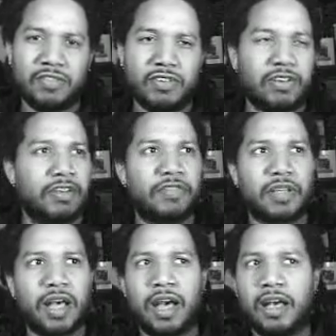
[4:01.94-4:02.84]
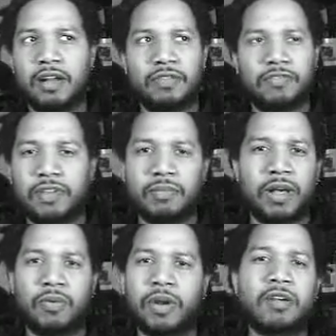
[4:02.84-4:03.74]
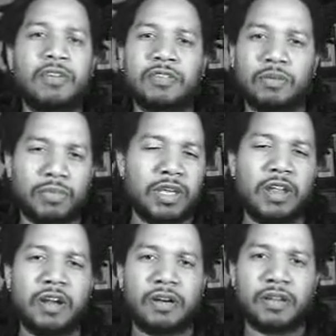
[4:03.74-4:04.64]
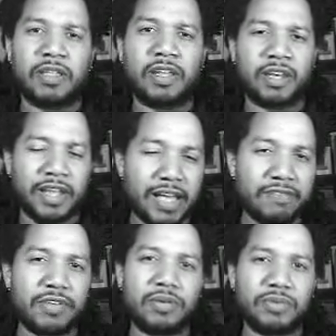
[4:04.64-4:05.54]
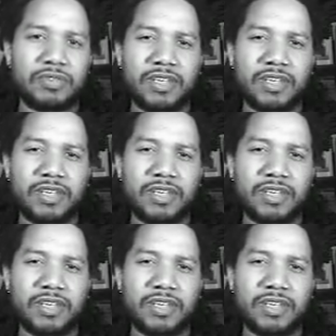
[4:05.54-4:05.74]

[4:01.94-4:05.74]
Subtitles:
If a guy, female, whatever, is going to be there and love you,